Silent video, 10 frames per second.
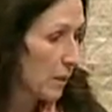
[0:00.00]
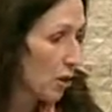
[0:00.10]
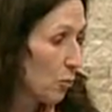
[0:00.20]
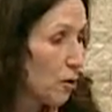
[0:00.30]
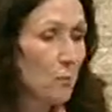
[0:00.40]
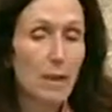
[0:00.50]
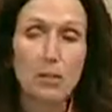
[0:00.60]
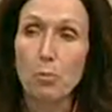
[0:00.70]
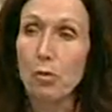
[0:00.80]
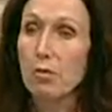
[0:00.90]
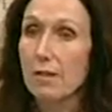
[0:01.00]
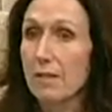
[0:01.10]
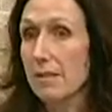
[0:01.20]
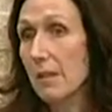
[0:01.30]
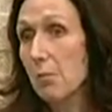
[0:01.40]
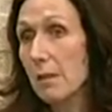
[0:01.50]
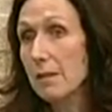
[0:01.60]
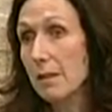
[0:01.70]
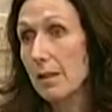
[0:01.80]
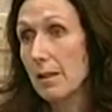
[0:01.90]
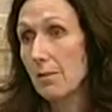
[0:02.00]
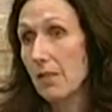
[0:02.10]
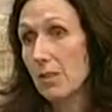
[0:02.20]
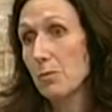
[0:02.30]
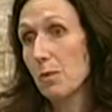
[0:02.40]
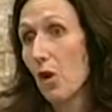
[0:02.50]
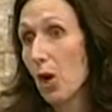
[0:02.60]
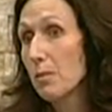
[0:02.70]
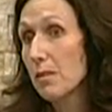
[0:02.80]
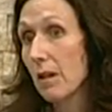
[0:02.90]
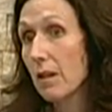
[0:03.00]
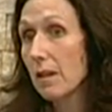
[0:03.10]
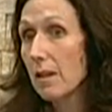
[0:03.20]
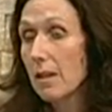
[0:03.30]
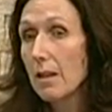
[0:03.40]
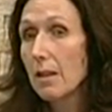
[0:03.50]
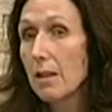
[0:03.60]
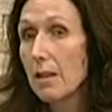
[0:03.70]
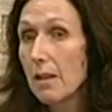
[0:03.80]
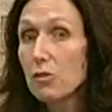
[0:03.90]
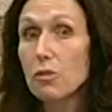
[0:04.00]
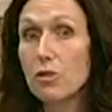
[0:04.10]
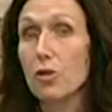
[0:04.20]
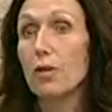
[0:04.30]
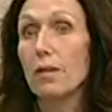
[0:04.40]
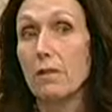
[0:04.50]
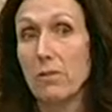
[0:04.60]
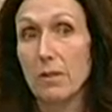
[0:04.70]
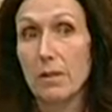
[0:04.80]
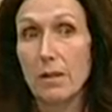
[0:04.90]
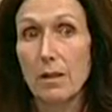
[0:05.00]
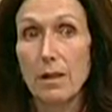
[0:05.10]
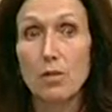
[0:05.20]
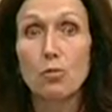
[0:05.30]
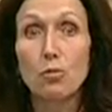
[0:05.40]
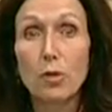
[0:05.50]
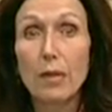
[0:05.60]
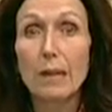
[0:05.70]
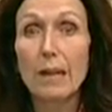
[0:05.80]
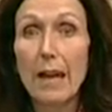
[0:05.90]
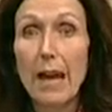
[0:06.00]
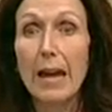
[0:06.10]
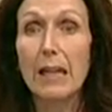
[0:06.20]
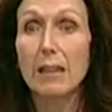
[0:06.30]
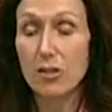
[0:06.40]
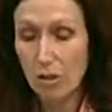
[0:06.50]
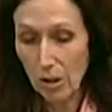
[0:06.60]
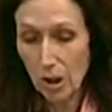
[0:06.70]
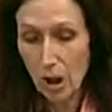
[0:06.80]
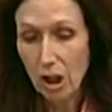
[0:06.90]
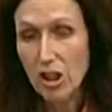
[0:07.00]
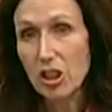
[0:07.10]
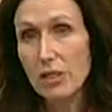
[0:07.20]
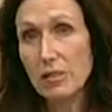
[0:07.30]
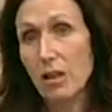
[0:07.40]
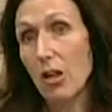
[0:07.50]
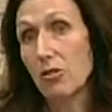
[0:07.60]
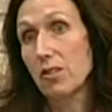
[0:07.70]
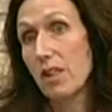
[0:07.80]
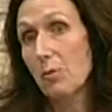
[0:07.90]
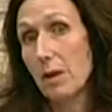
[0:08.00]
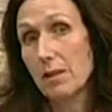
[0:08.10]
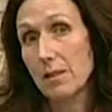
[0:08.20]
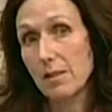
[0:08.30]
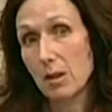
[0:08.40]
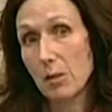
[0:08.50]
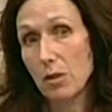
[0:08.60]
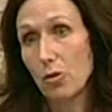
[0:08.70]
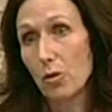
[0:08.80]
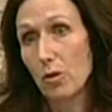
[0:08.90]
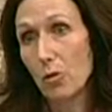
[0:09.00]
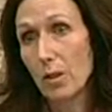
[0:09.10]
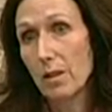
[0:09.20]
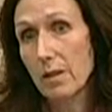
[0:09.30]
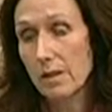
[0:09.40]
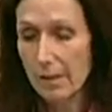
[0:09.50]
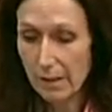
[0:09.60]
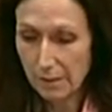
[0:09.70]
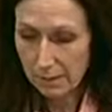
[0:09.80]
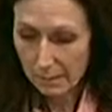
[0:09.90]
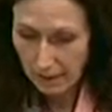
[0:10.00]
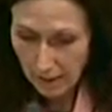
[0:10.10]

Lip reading: community-based processes like BC Victims of Homicide is restorative. It really aids our state-based system in doing the work that it does.